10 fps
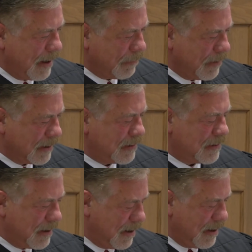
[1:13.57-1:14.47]
In the
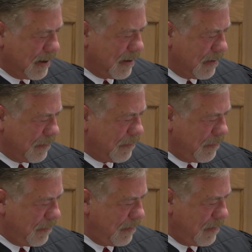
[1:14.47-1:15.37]
end, District Judge
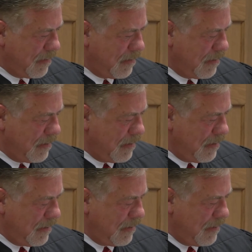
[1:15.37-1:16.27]
Jeffrey Langton accepted
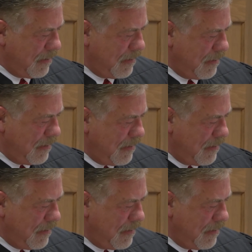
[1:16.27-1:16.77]
the deal.